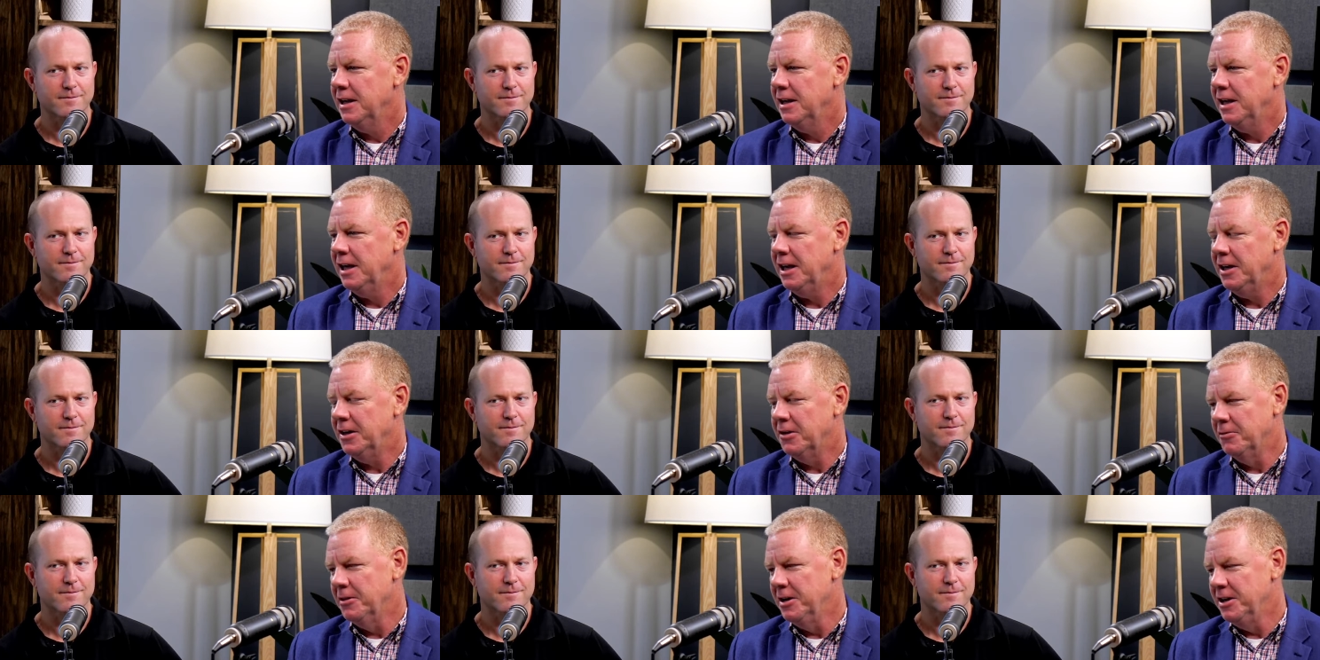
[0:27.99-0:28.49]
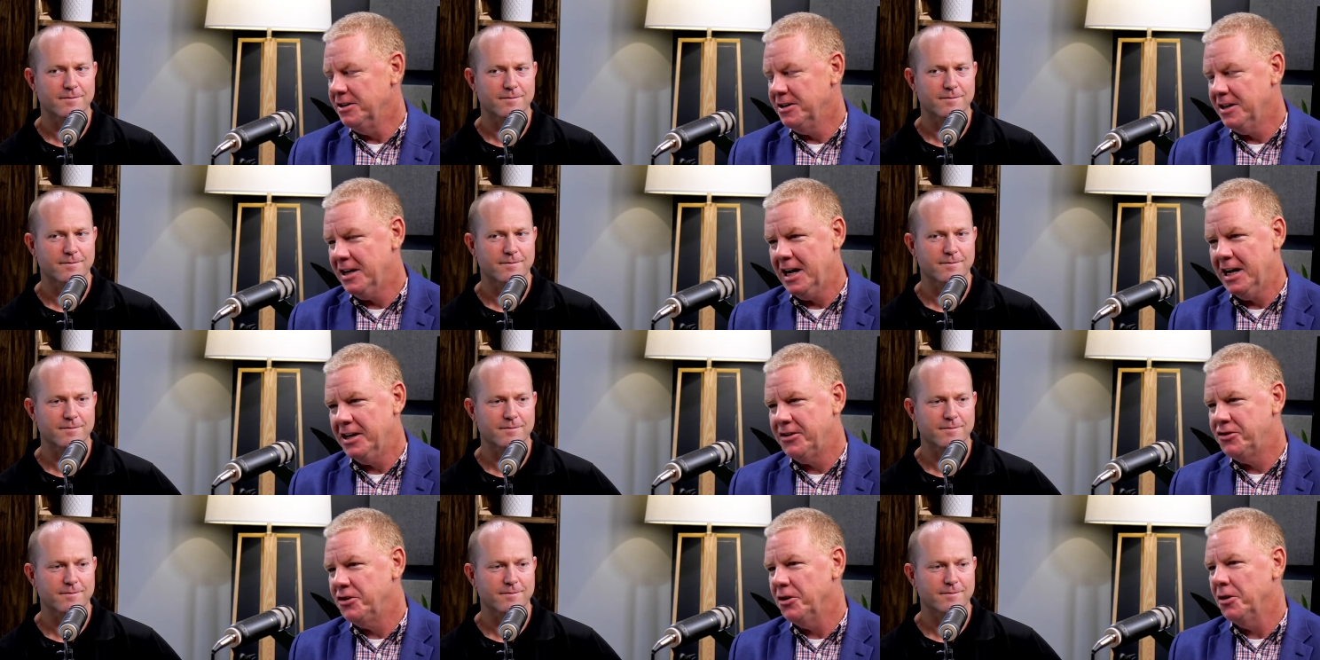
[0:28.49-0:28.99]
Speaker 1: And the reason
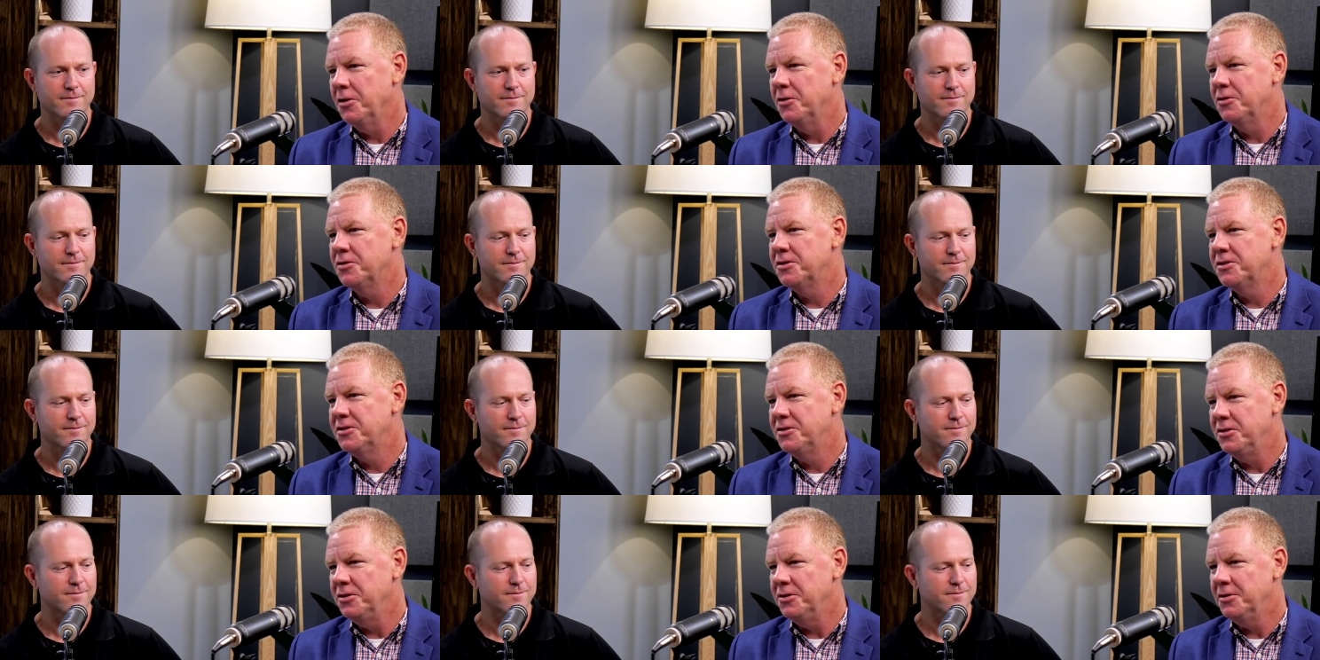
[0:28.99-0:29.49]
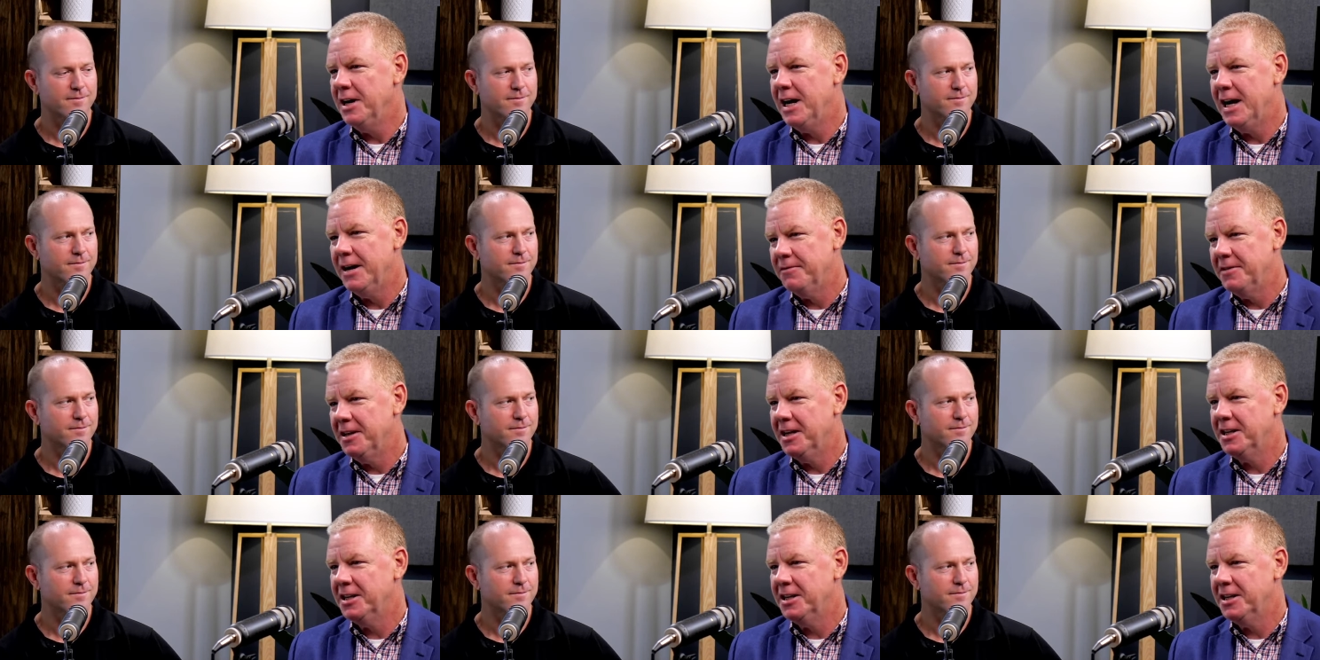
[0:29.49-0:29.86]
I chose to have